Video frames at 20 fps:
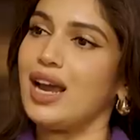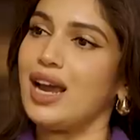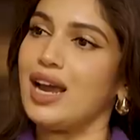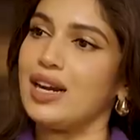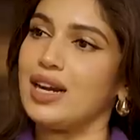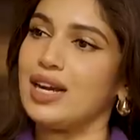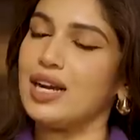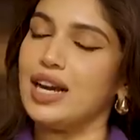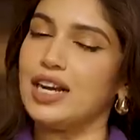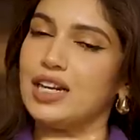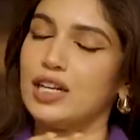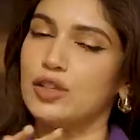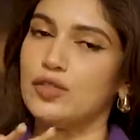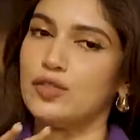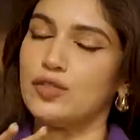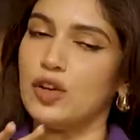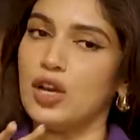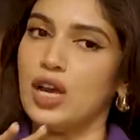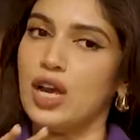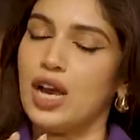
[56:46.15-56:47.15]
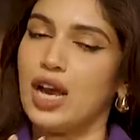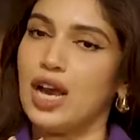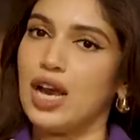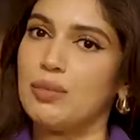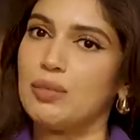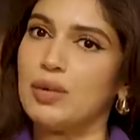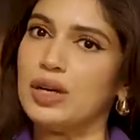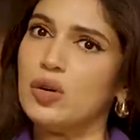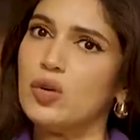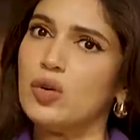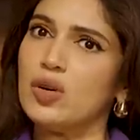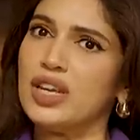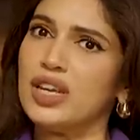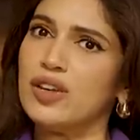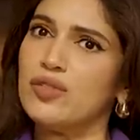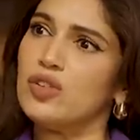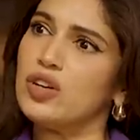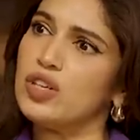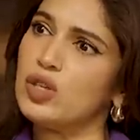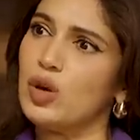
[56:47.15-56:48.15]
And I'm like,
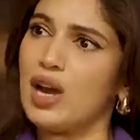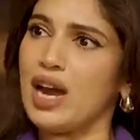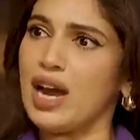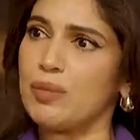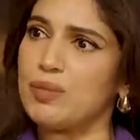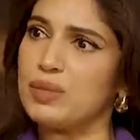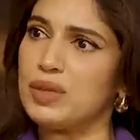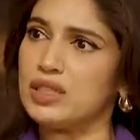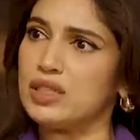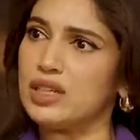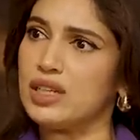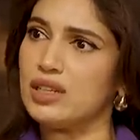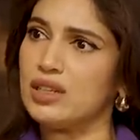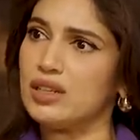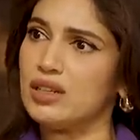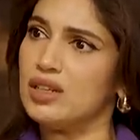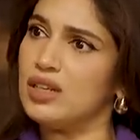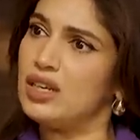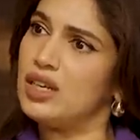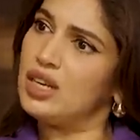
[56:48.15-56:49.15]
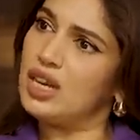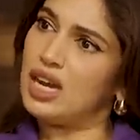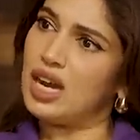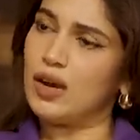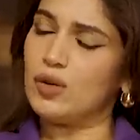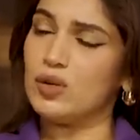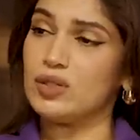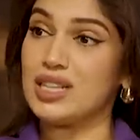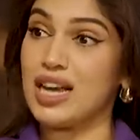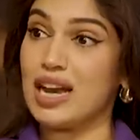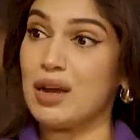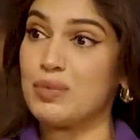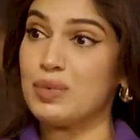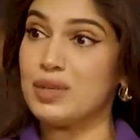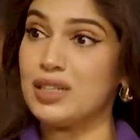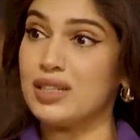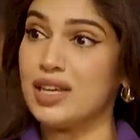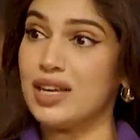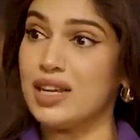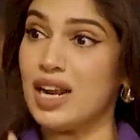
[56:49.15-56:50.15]
okay, were you happy then? I was
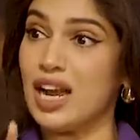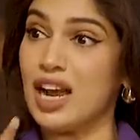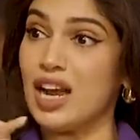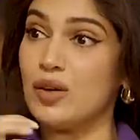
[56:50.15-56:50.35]
happy then.